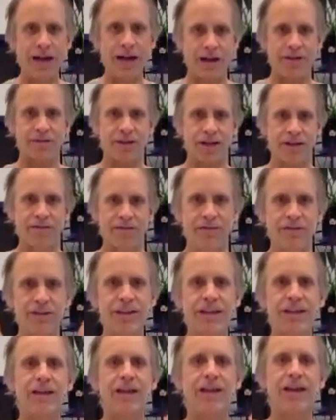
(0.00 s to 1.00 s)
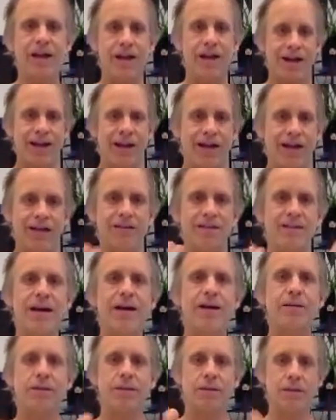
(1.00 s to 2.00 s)
kind of like flinging our hands
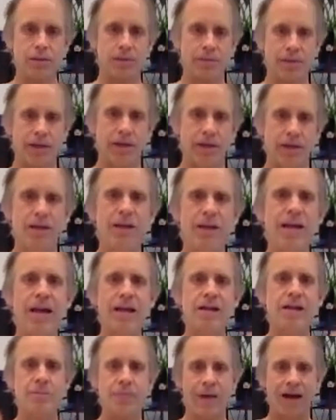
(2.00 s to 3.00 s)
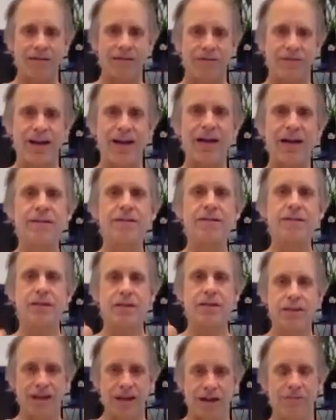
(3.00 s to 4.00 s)
out a little bit. And you might find
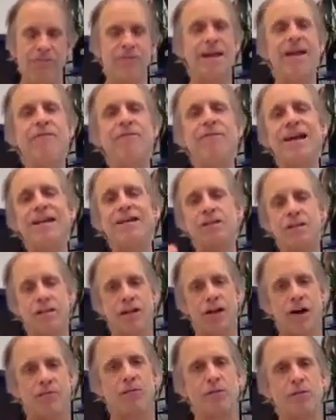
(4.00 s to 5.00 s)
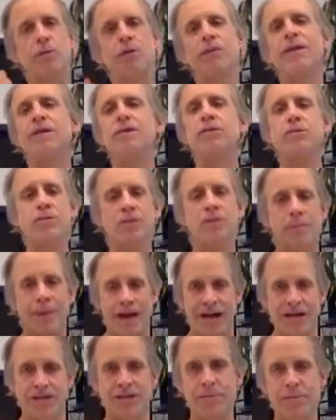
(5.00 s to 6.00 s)
if that's uncomfortable, then do the
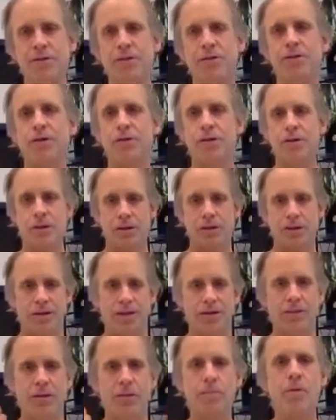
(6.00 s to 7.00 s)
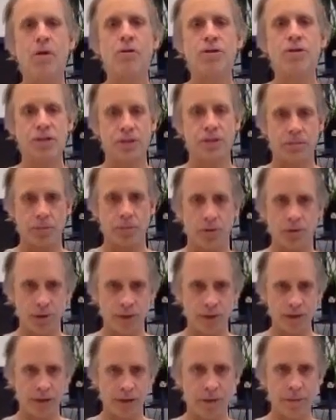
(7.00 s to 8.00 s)
bicep curl motion more,
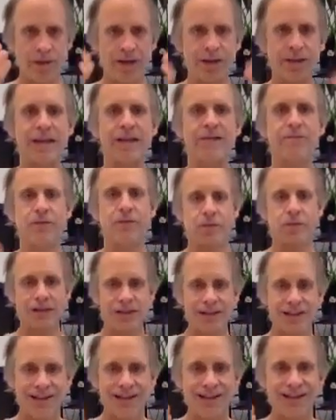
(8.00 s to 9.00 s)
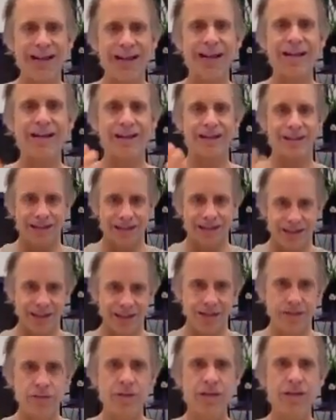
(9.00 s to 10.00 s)
you know. But like if you can kind of
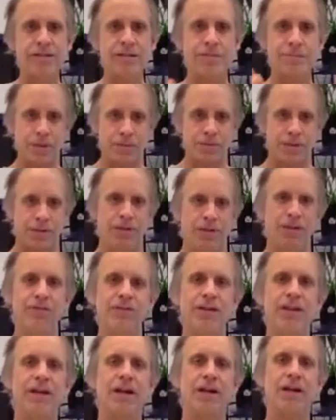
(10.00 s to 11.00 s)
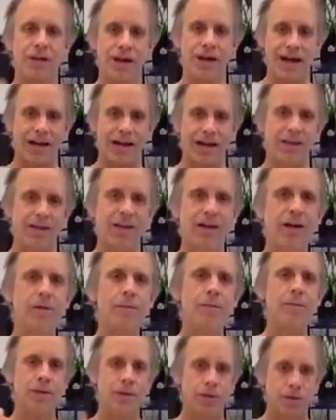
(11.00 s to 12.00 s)
do this, sometimes you even get a crack in the
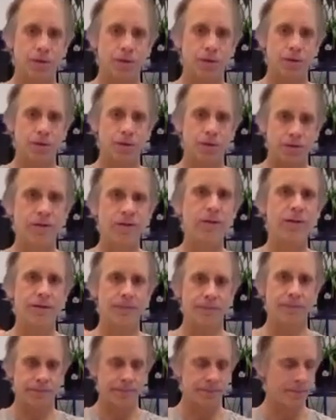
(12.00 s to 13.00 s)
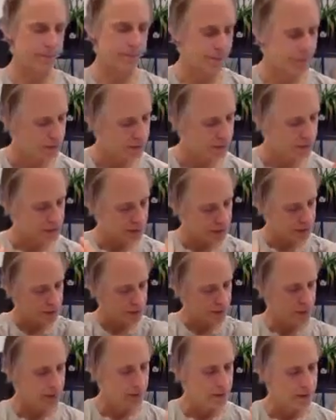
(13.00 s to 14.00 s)
elbow sort of thing.
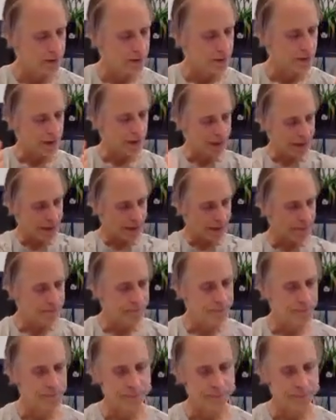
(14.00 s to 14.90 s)
Um,